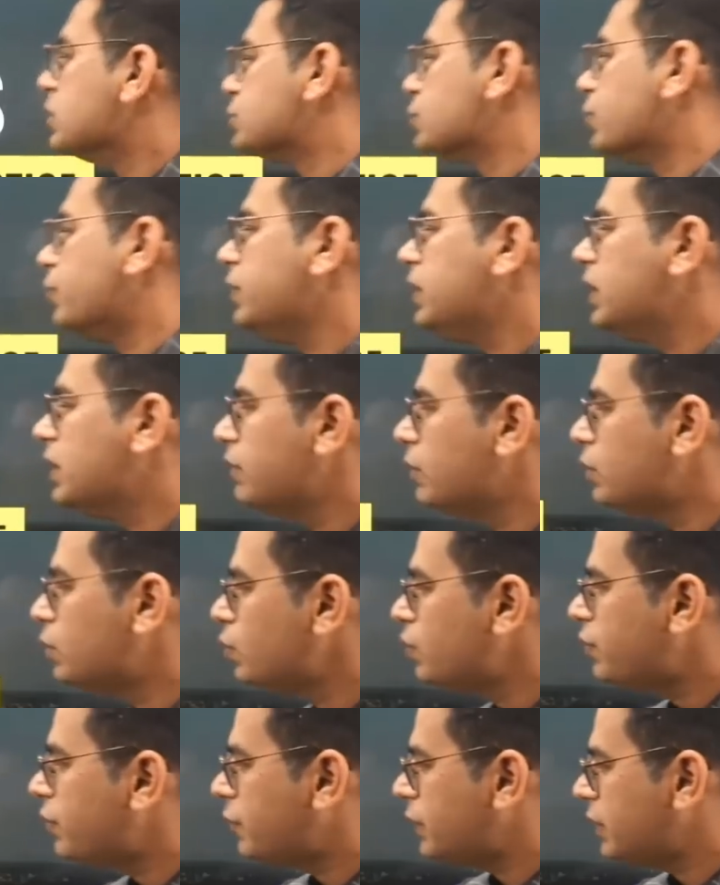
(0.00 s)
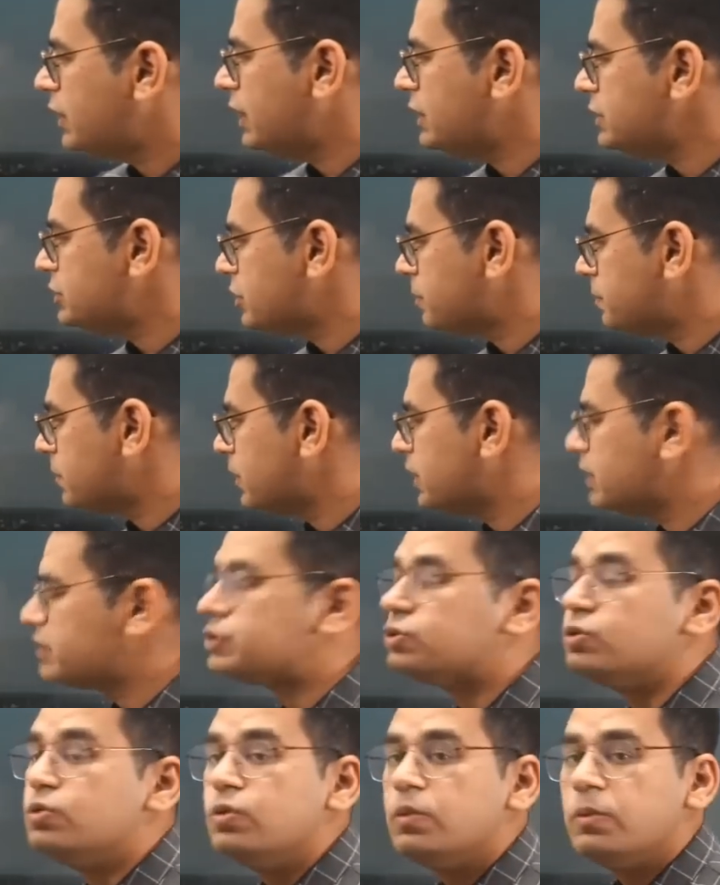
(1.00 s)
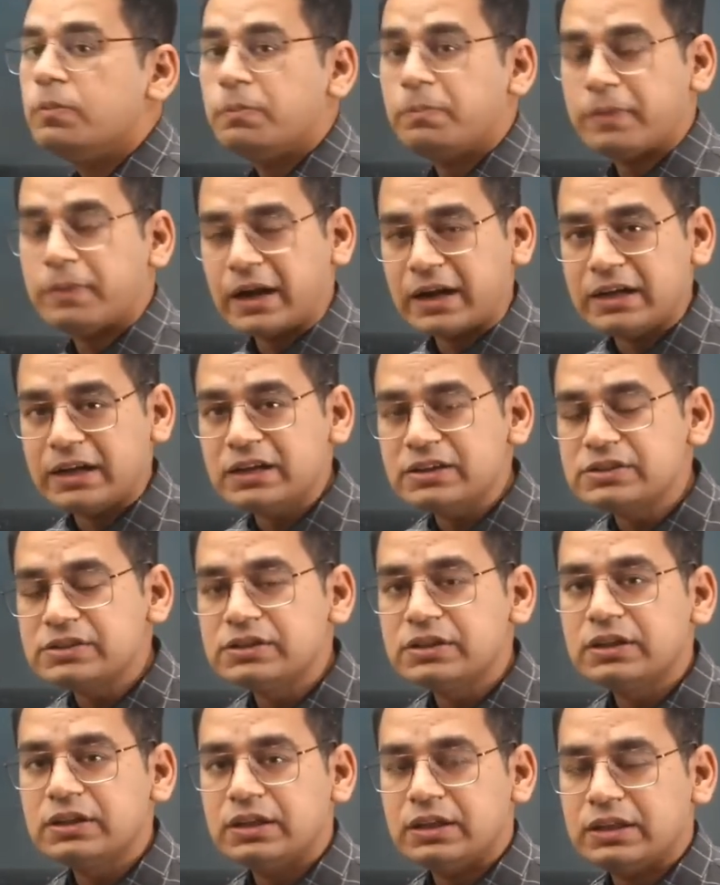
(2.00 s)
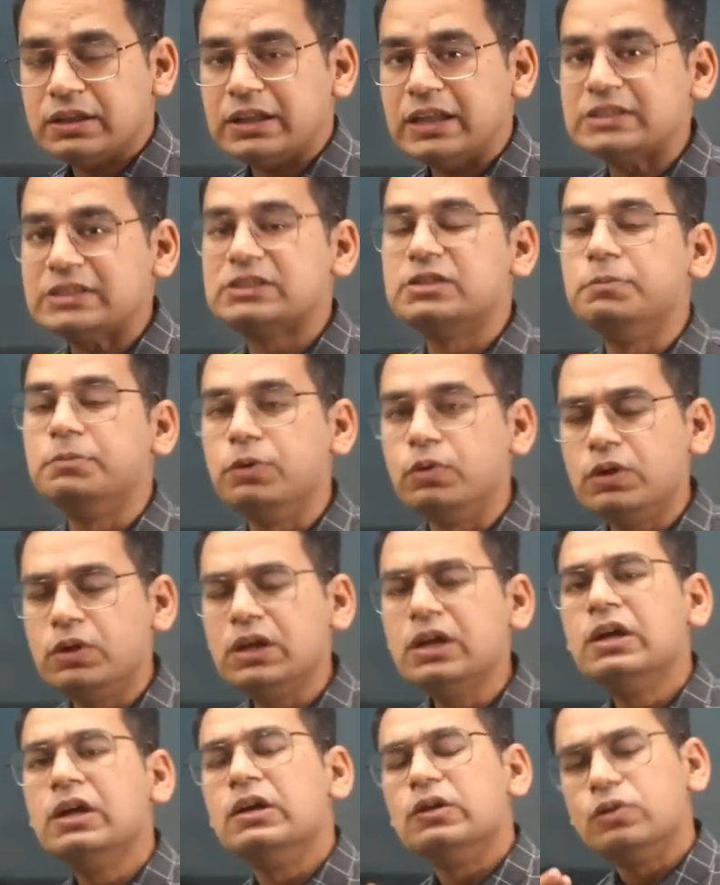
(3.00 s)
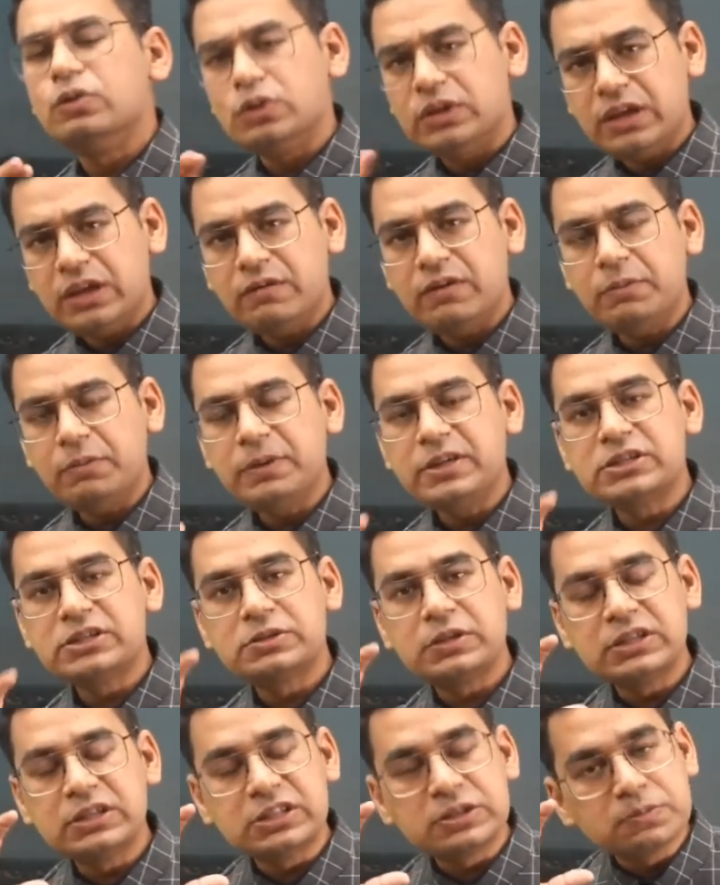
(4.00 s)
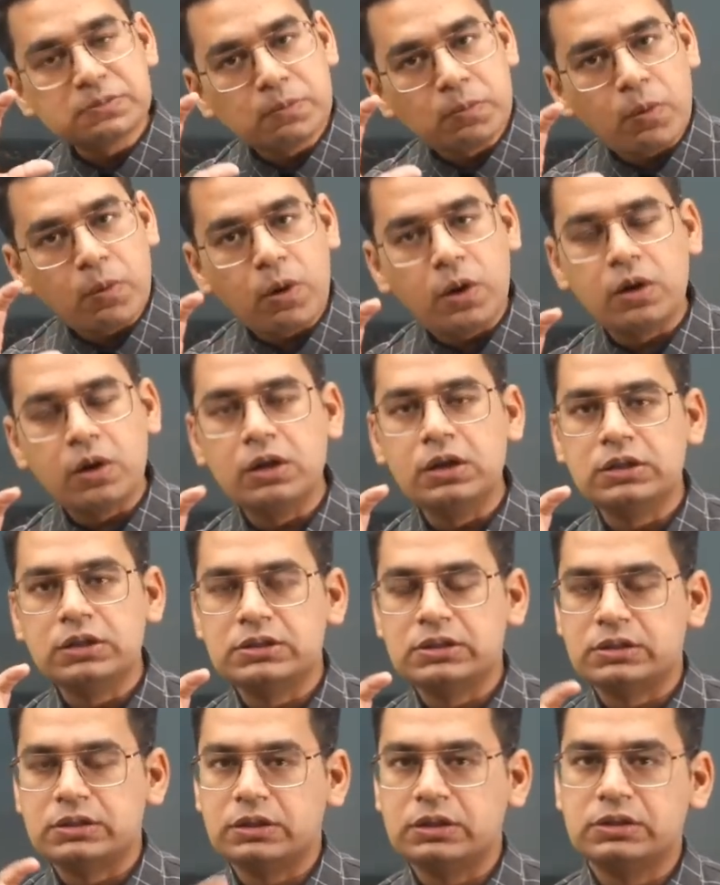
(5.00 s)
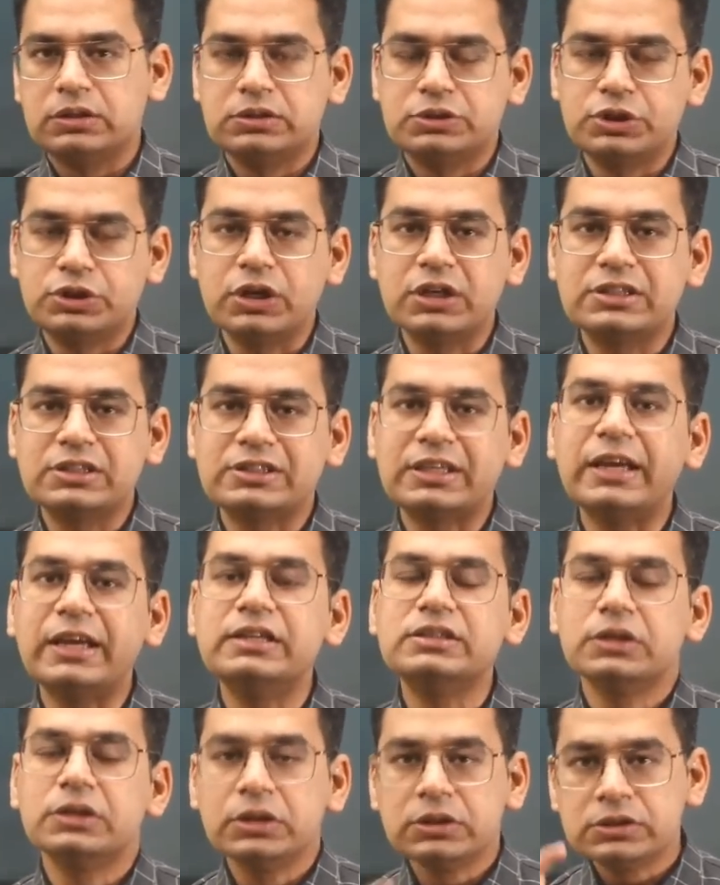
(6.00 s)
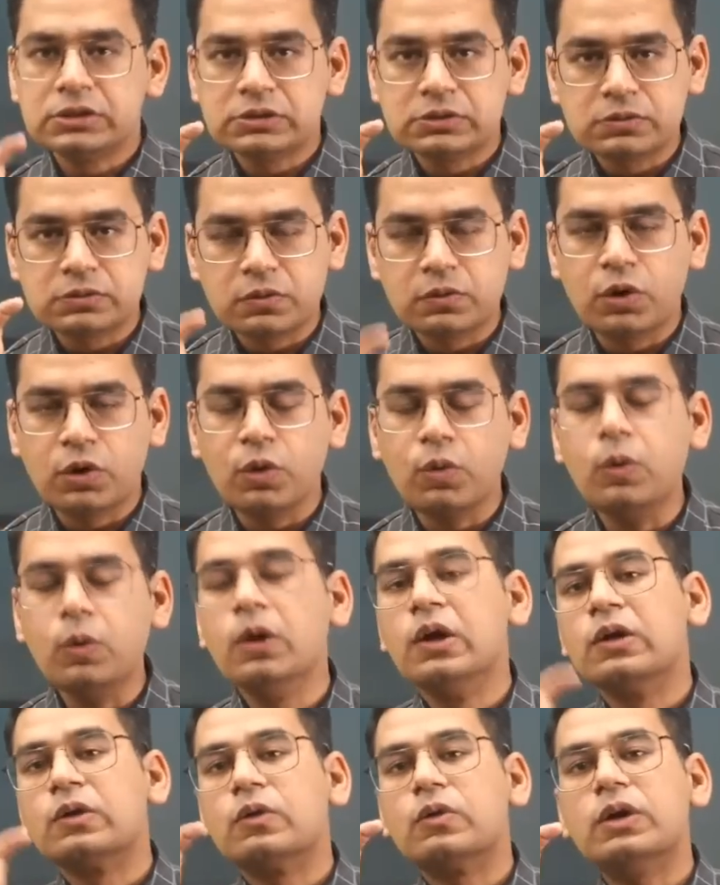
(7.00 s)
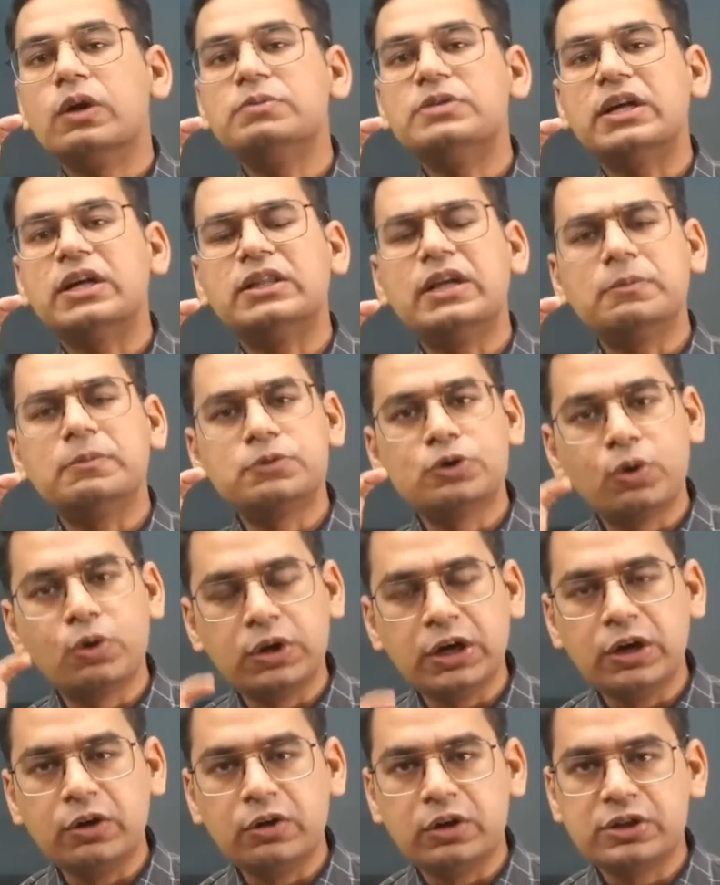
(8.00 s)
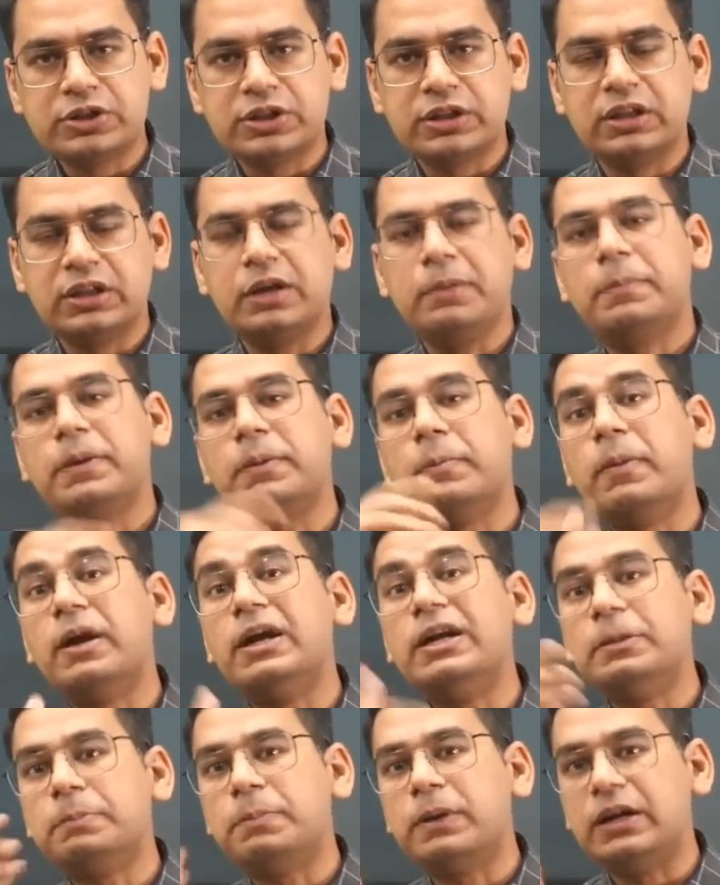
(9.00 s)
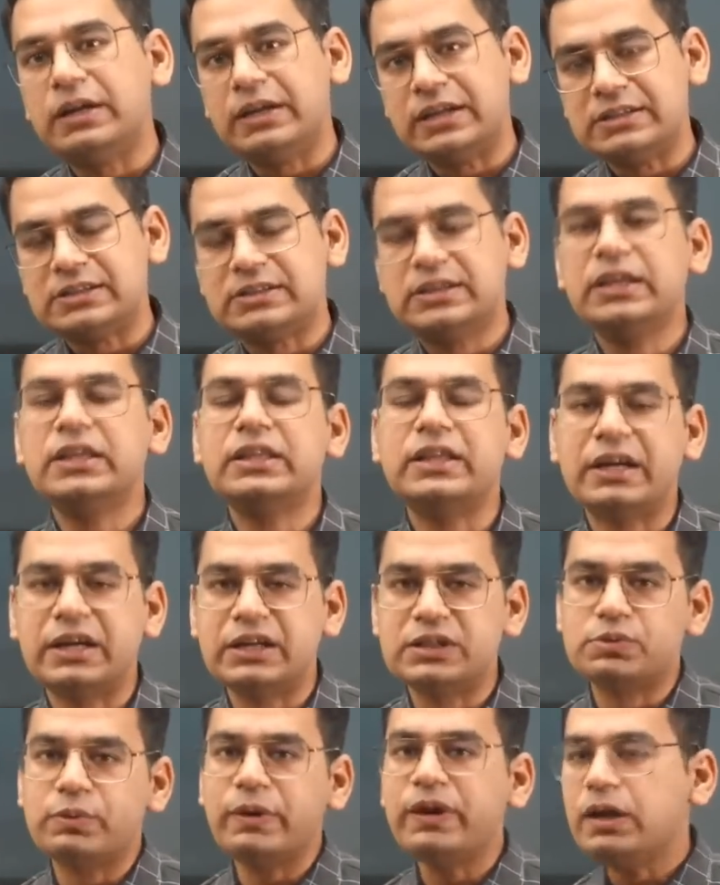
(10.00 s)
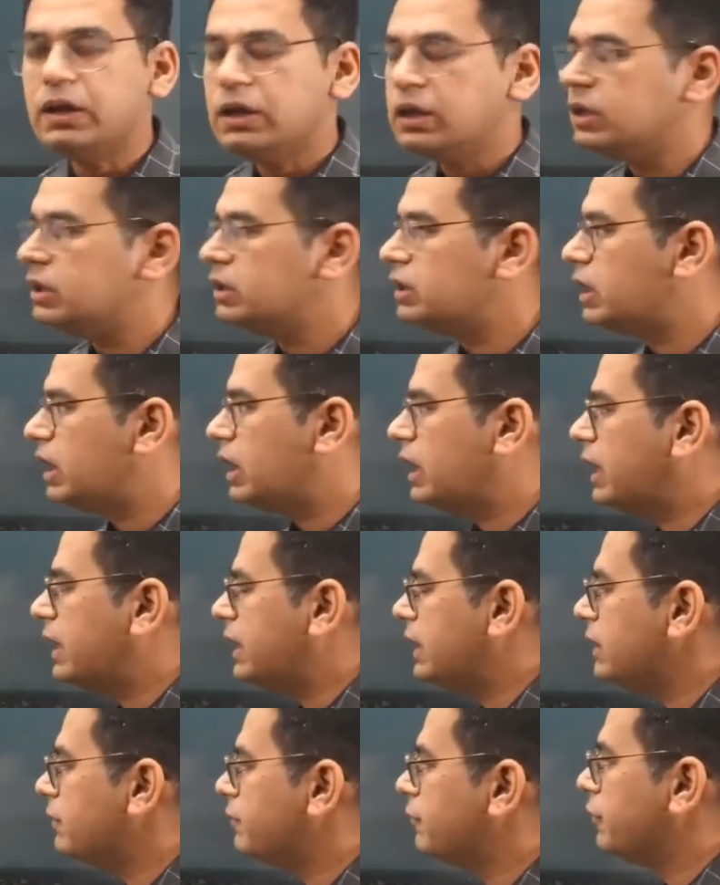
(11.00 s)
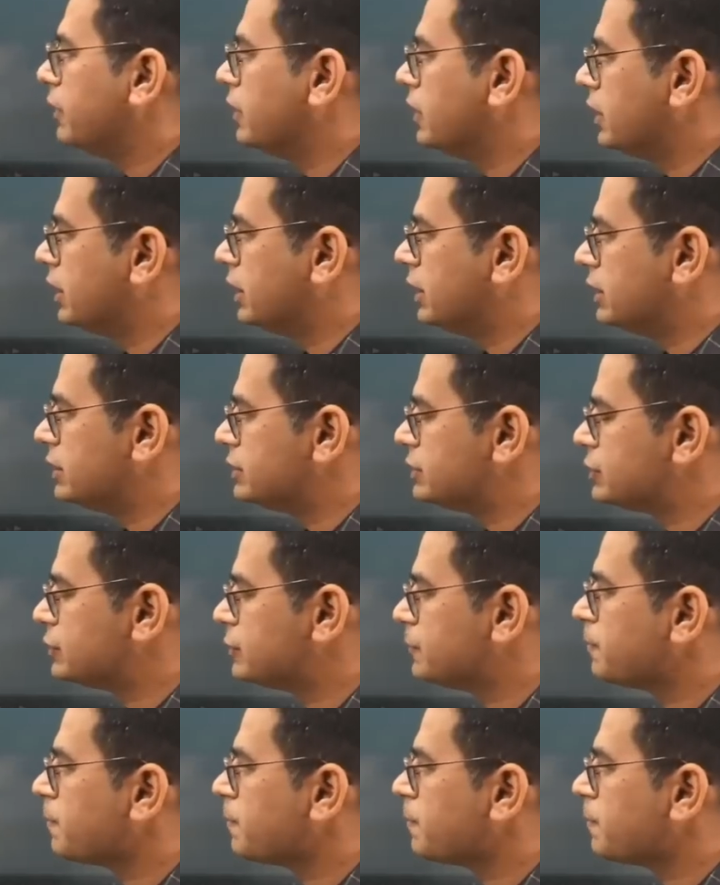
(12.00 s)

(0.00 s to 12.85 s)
So we give you 259 chapter tests to practice. That's the beauty, though they will be in small chunk size. Kyun? Kyunki hum chahte hain aap choti duration dein par multiple tests dein, that is why the high figure it is.